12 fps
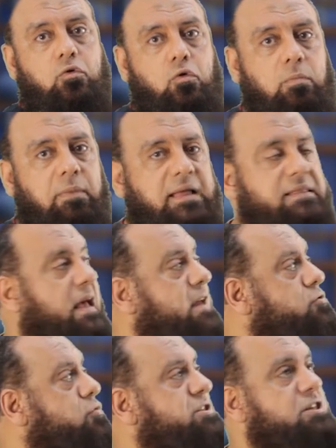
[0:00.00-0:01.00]
group. And
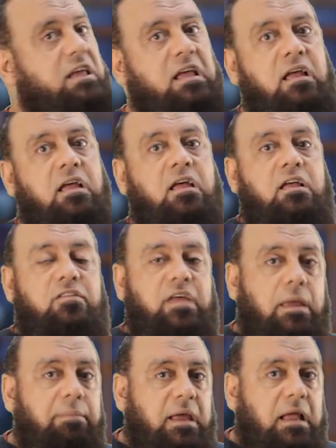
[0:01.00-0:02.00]
as we see, the
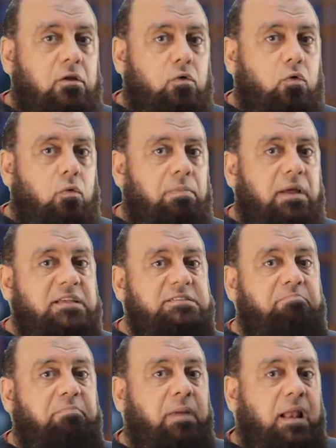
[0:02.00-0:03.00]
apical group is
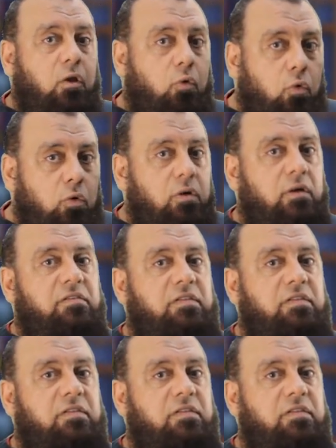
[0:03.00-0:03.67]
below